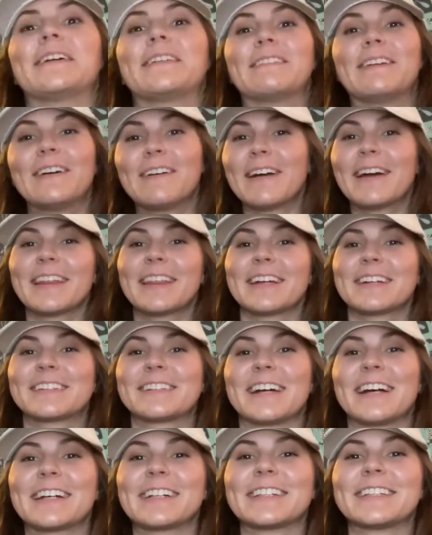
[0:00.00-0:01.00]
what were their
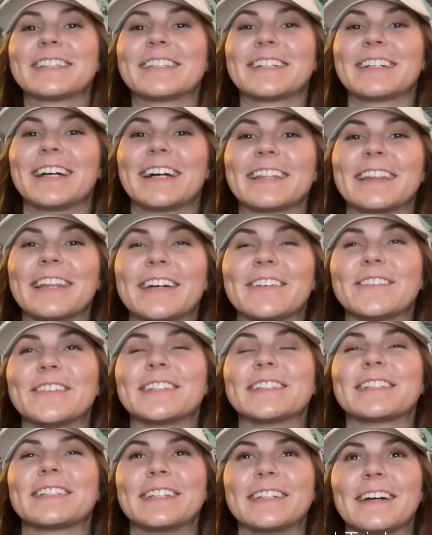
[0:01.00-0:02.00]
triglyceride
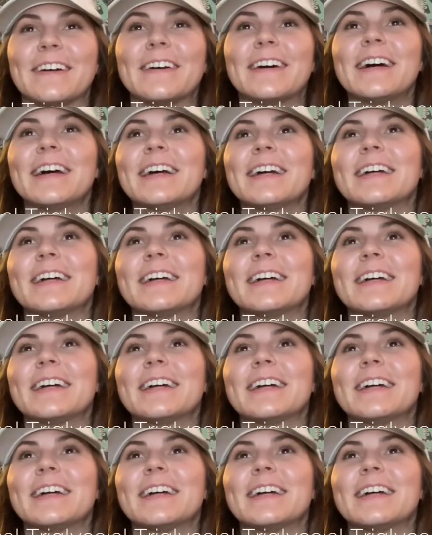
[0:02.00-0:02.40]
levels, you know?